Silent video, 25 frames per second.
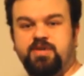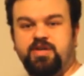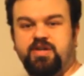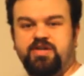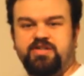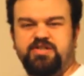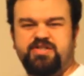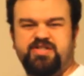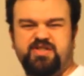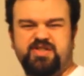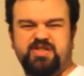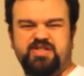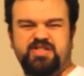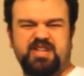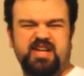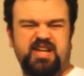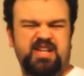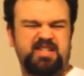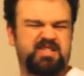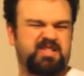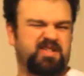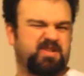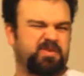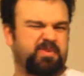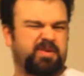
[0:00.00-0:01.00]
Sort of
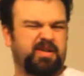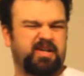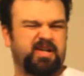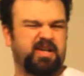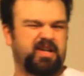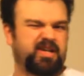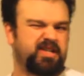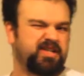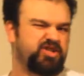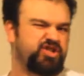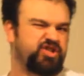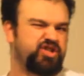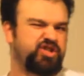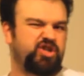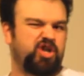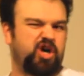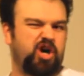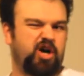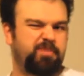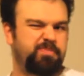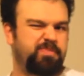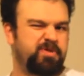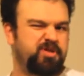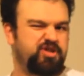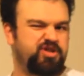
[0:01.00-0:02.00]
sounds a little bit like a
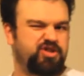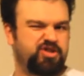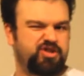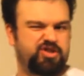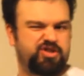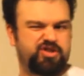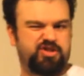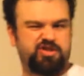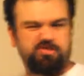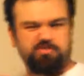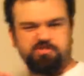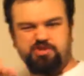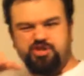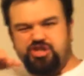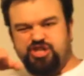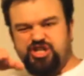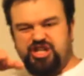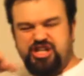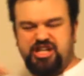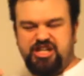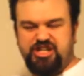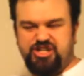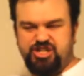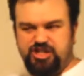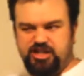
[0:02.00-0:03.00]
snipish,
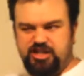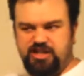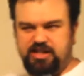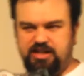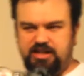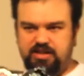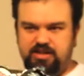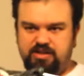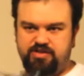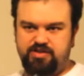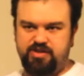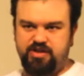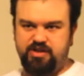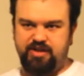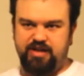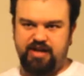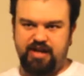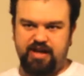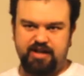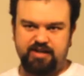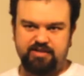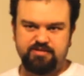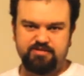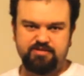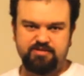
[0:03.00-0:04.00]
machine-ishy sort of
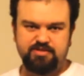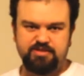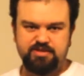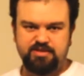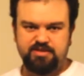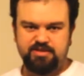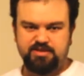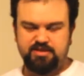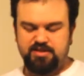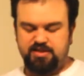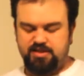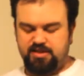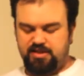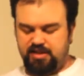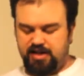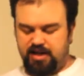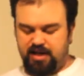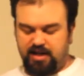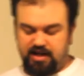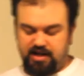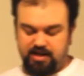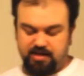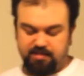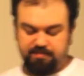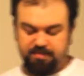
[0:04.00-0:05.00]
gun.
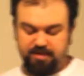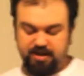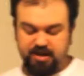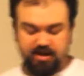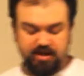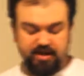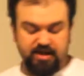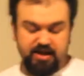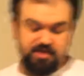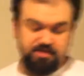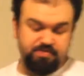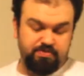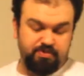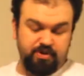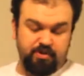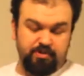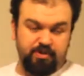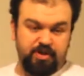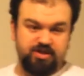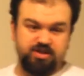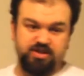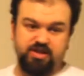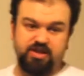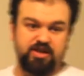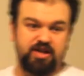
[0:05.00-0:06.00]
But yeah, that's pretty
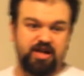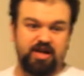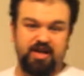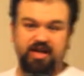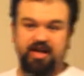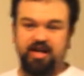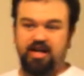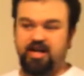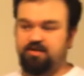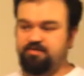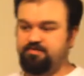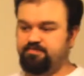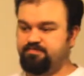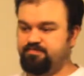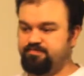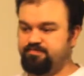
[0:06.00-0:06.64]
much it. And again,